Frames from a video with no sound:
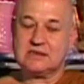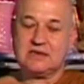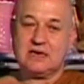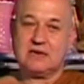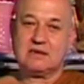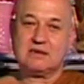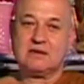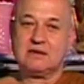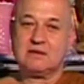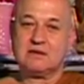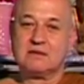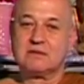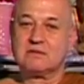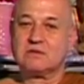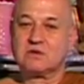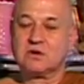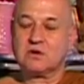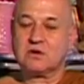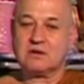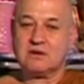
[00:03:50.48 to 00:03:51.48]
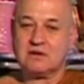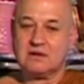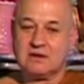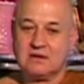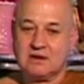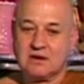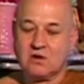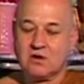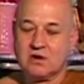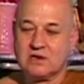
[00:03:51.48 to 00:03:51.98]
that,
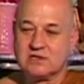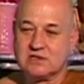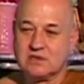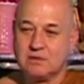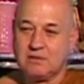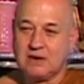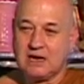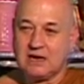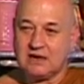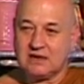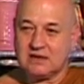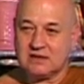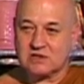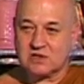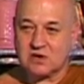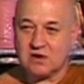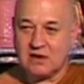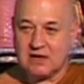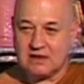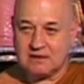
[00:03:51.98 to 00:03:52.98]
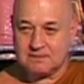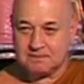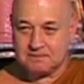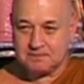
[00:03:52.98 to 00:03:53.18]
of course, the body is gone,